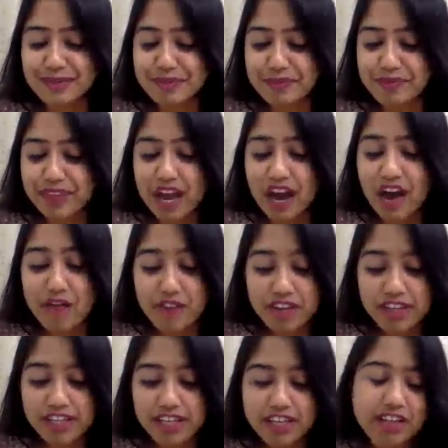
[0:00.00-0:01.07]
Abriti,
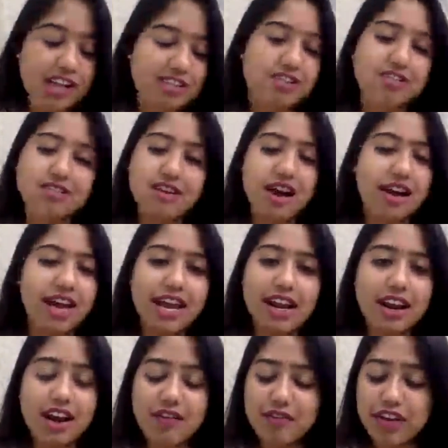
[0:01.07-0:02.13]
lovely name. I don't know, all
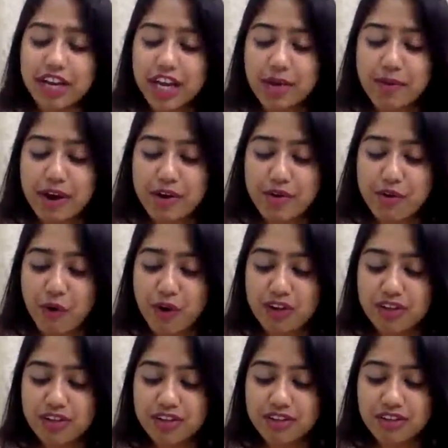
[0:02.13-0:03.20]
the people
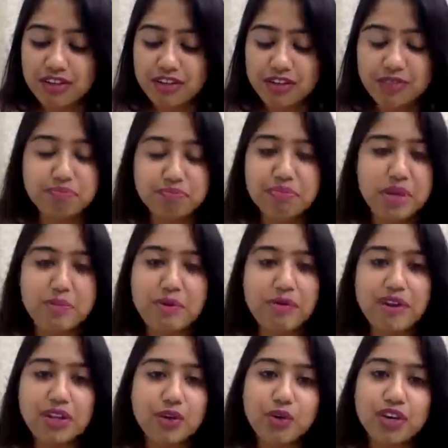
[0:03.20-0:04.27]
with good name are there with
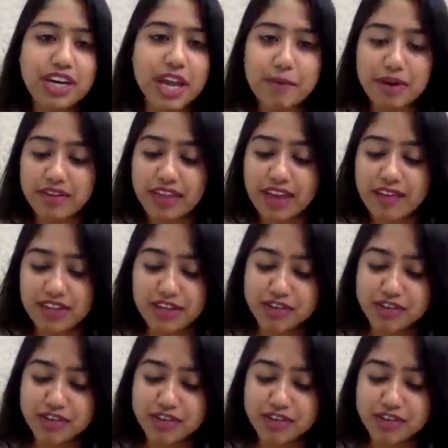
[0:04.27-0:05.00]
the Sheroes community.